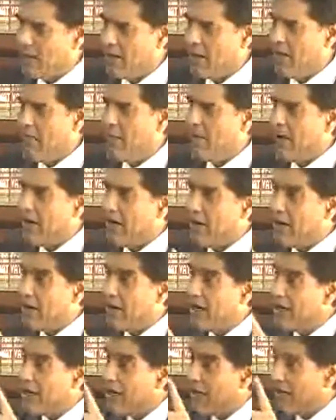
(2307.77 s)
Finally
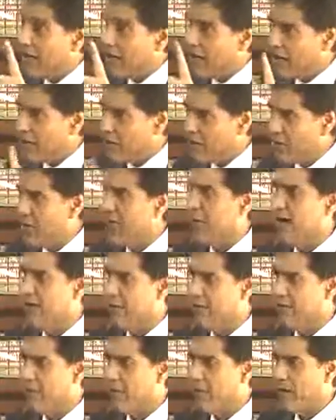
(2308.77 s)
they will come to that.
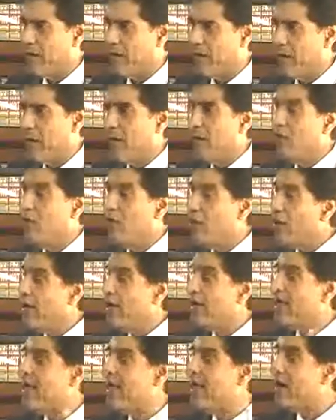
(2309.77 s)
Today they
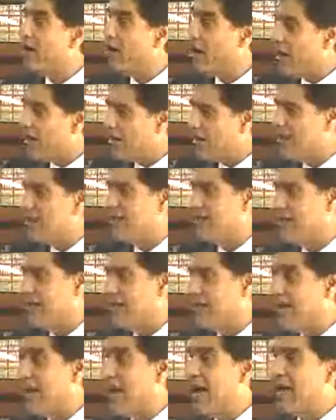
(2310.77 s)
are not listening.
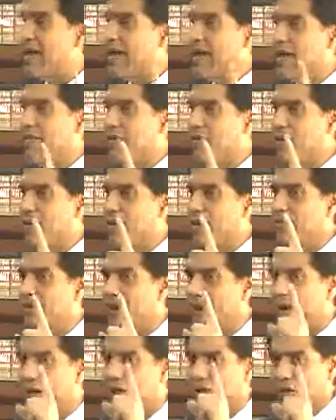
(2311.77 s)
That time only we
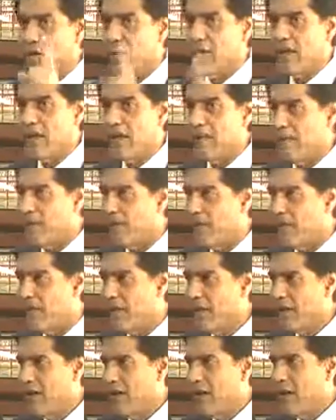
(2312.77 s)
had told them
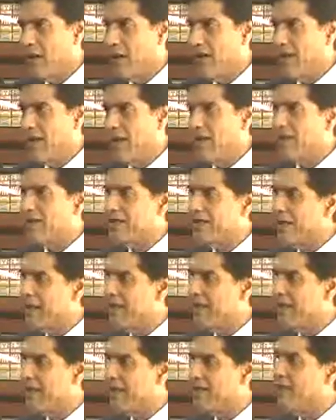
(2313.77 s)
that see,
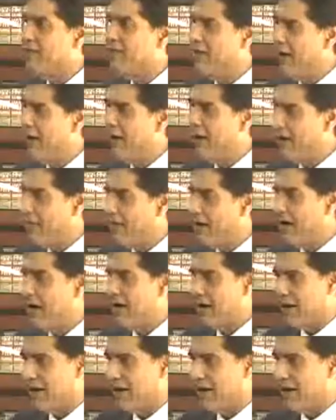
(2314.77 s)
it is very difficult.